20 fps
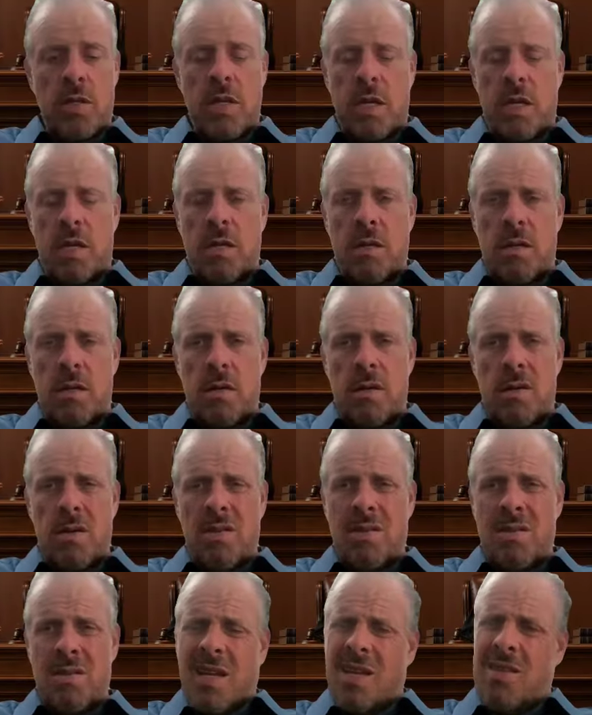work that,
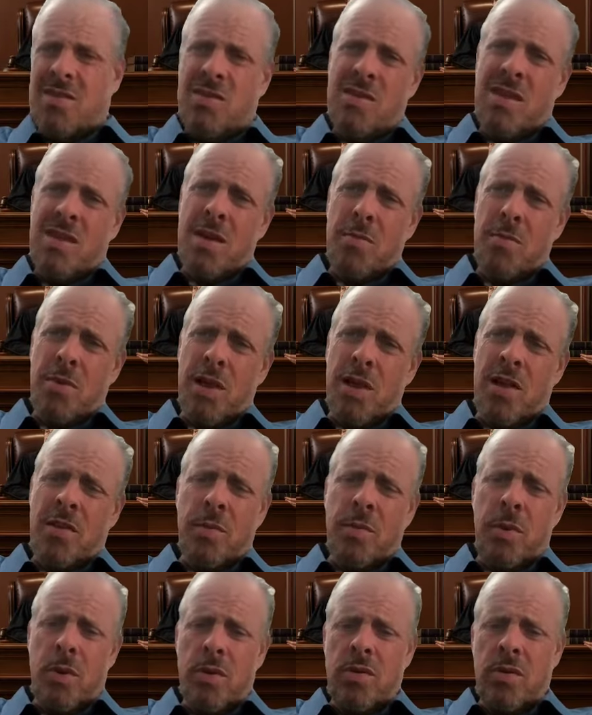did I do that the
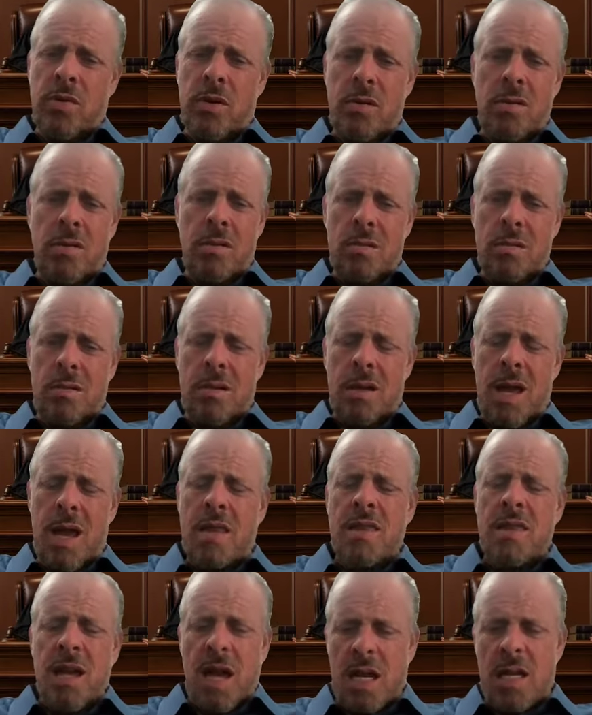last bolts? Or
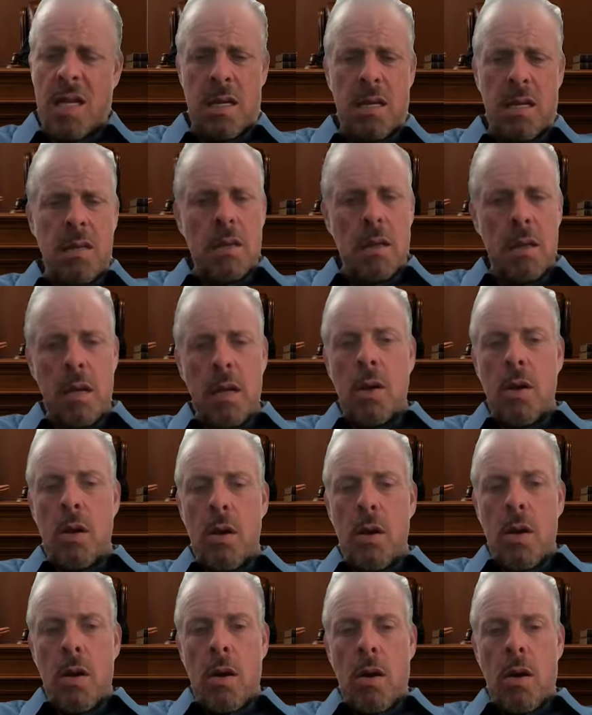I think I did.
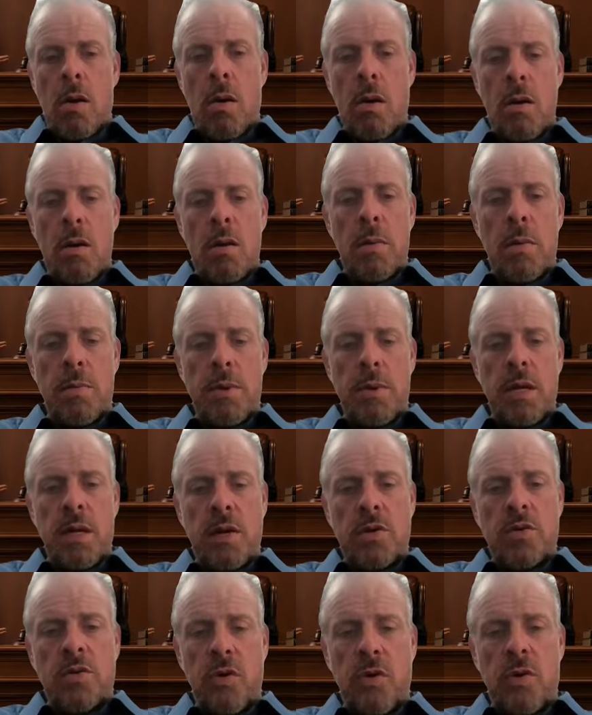Or a company
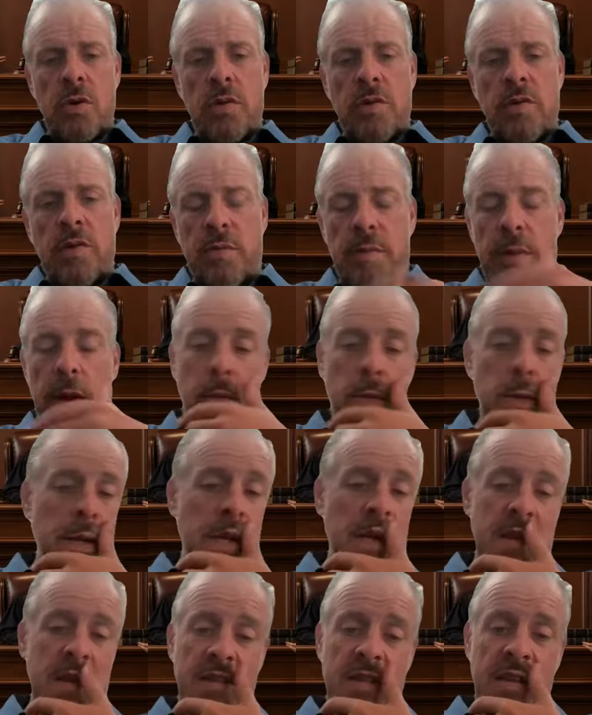cuts corner and says, man, we
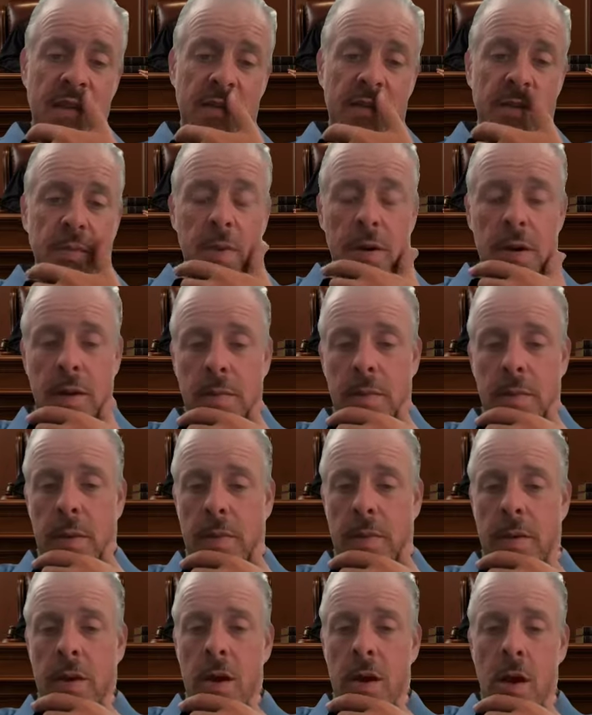need to save some money.
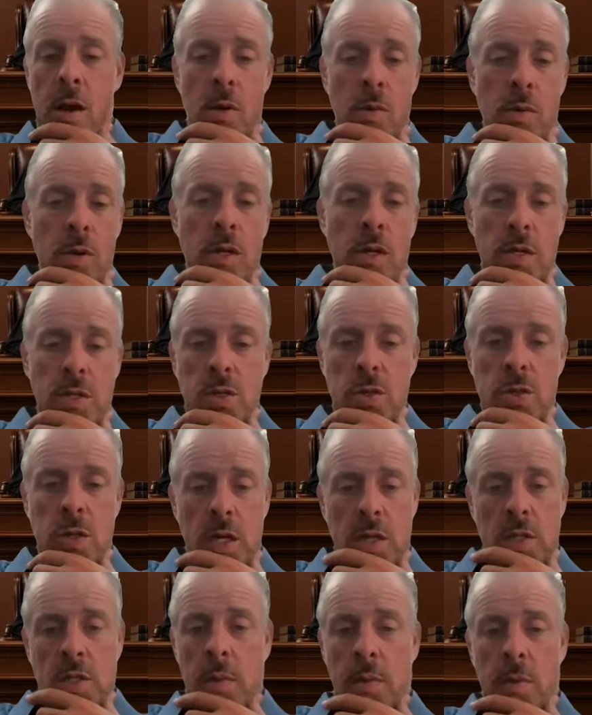Maybe we can do
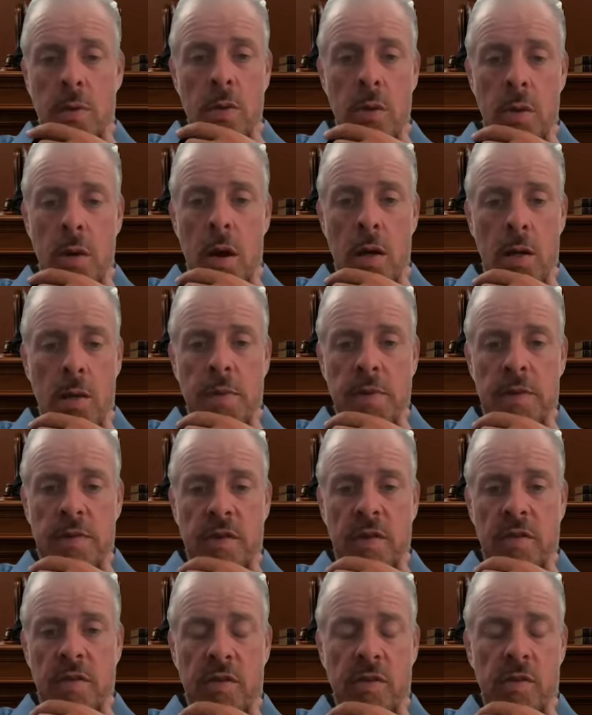like double
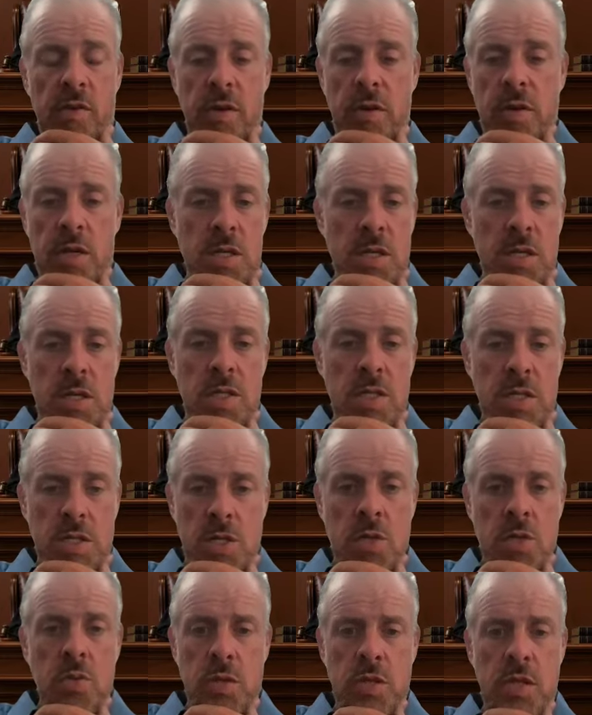occupancy on this one. And
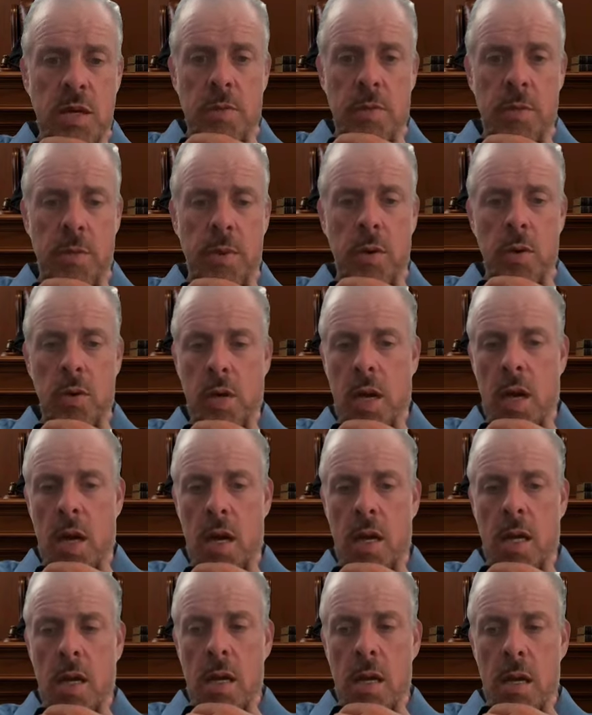just one time will be
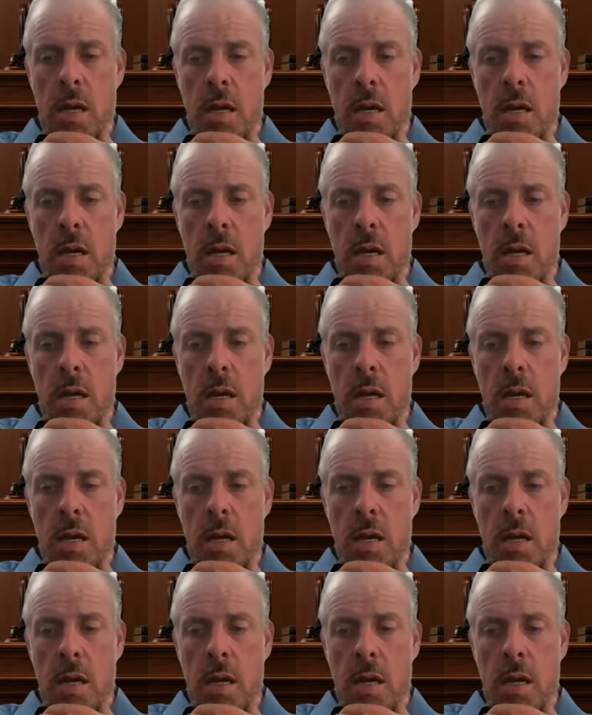okay.